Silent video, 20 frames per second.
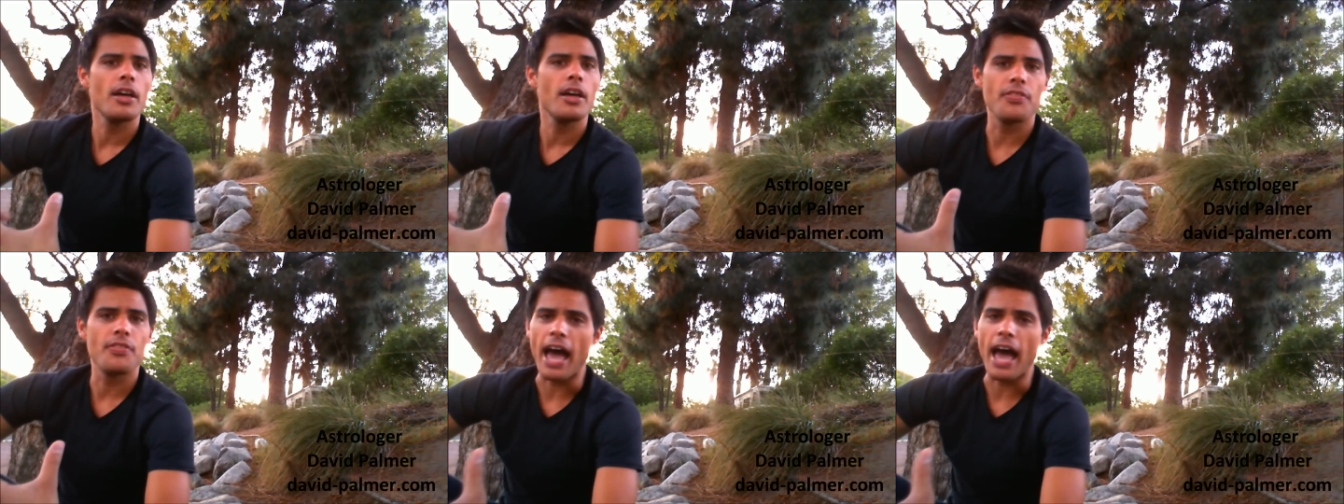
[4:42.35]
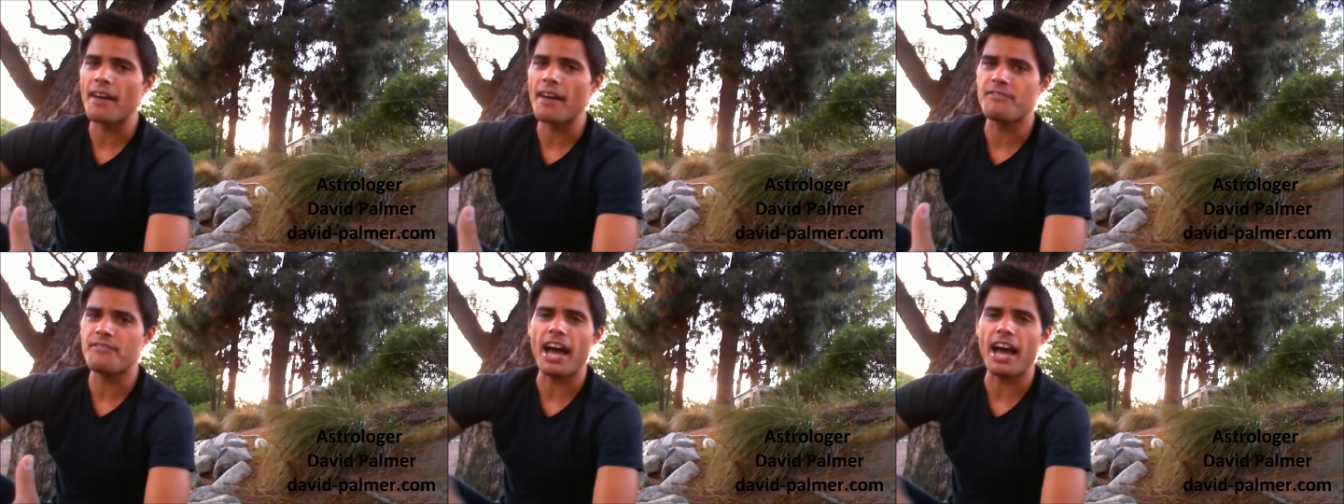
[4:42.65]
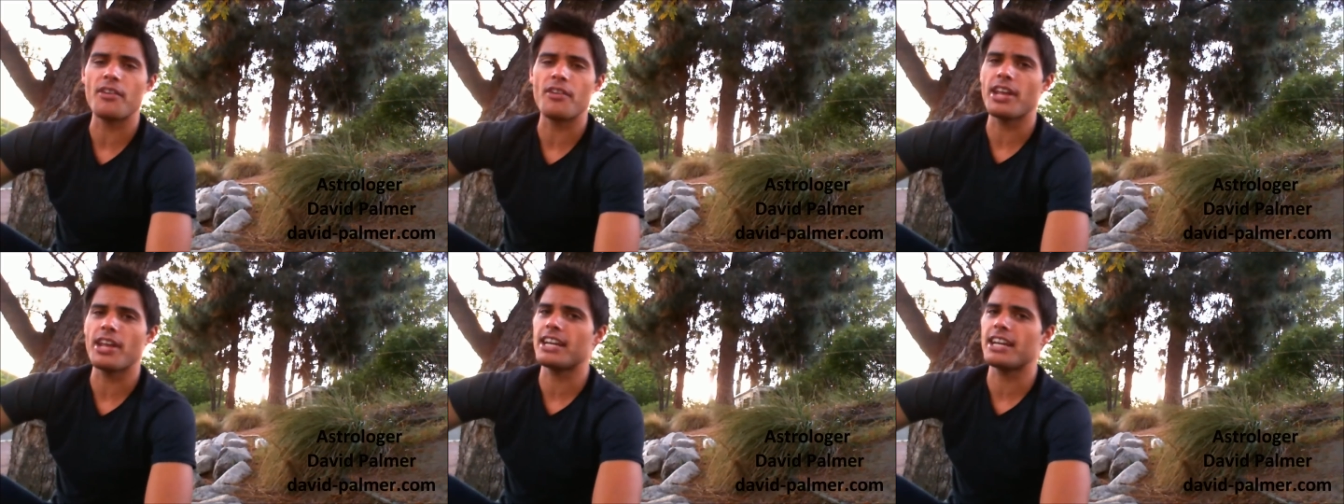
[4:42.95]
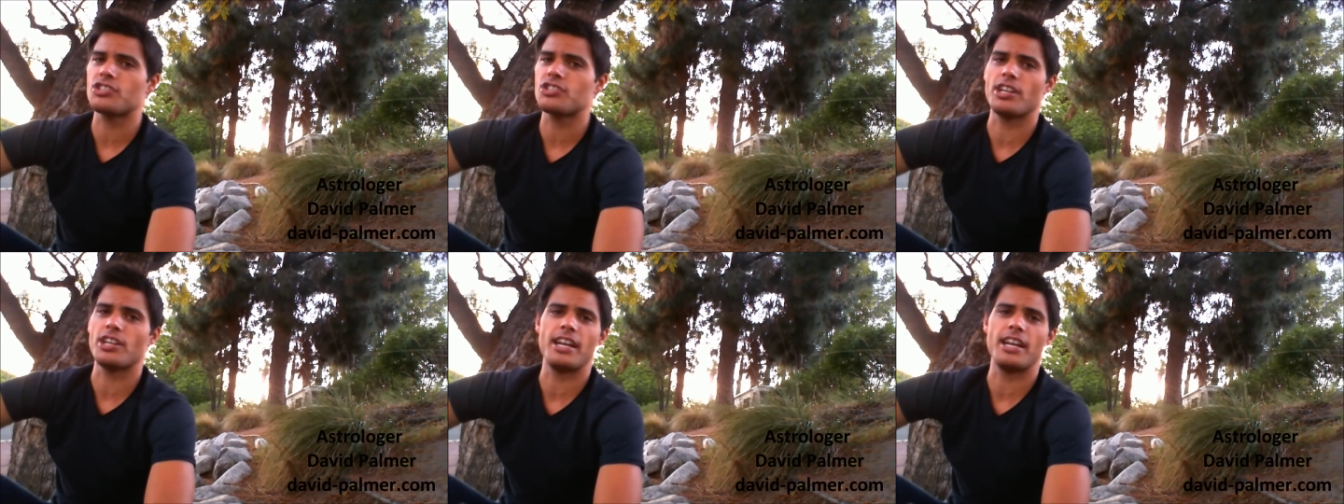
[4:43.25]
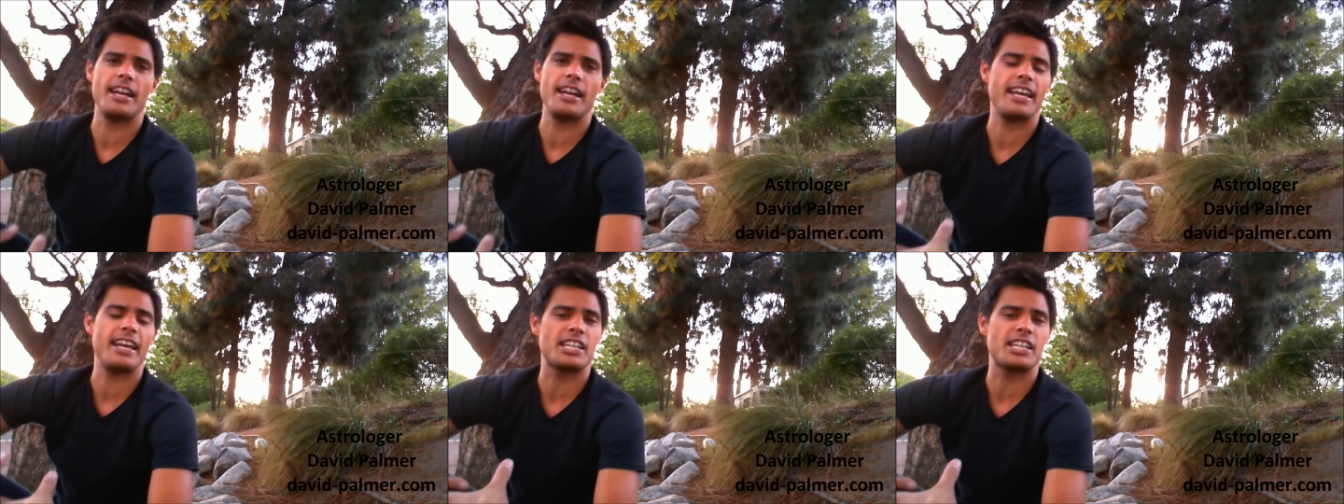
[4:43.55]
that foundation,
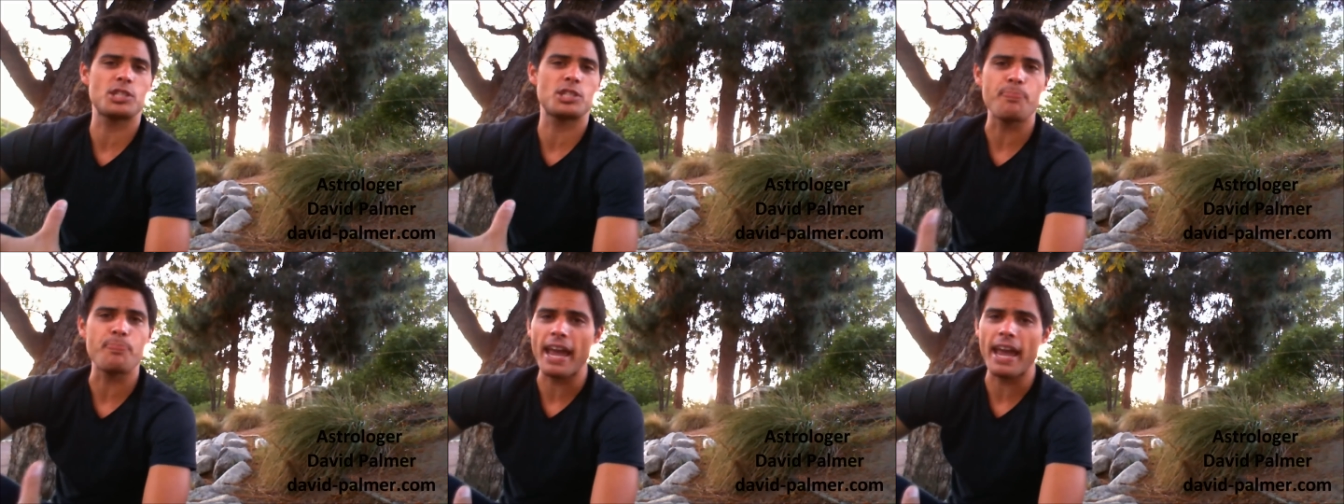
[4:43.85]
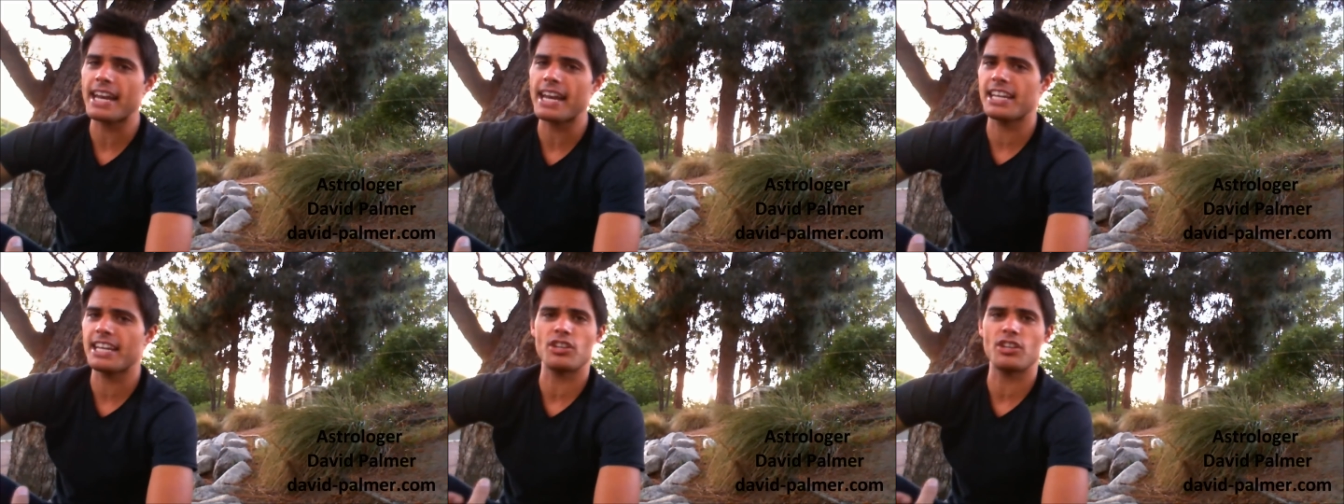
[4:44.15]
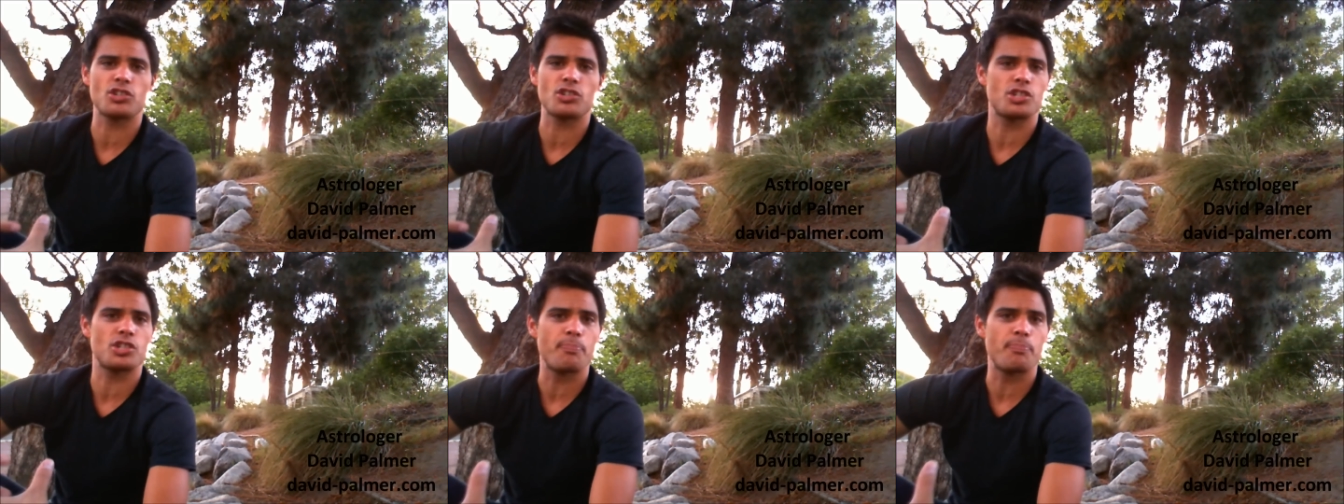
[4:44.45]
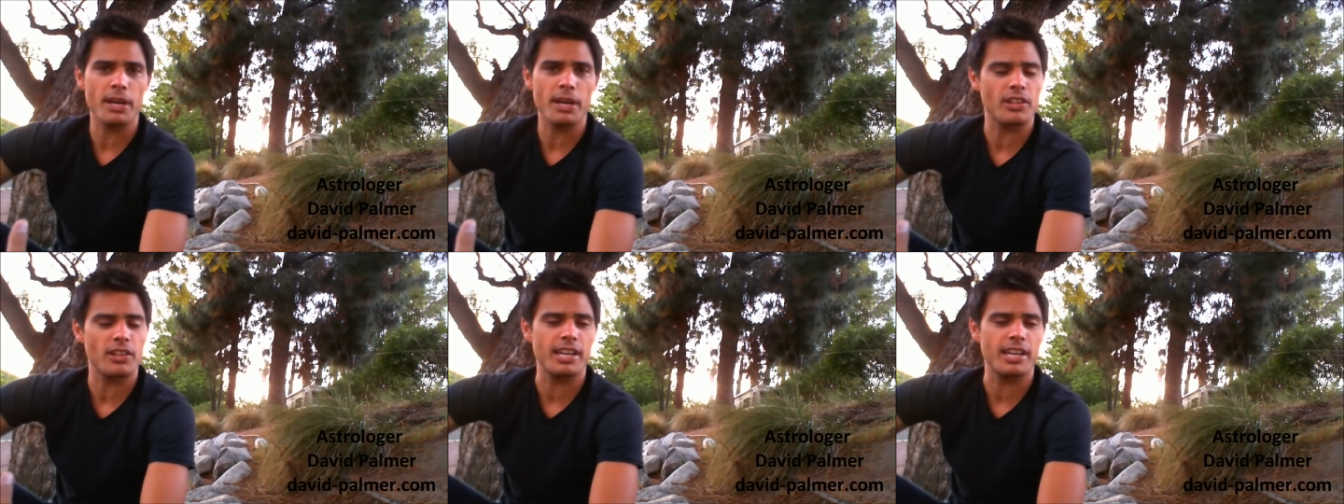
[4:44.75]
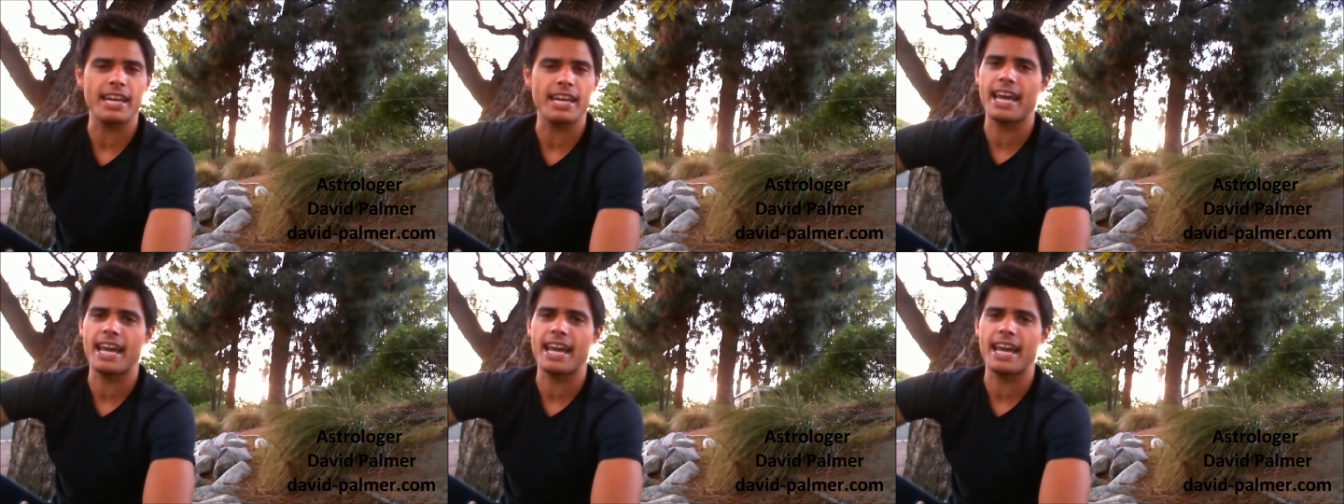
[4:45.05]
and expanding your stability,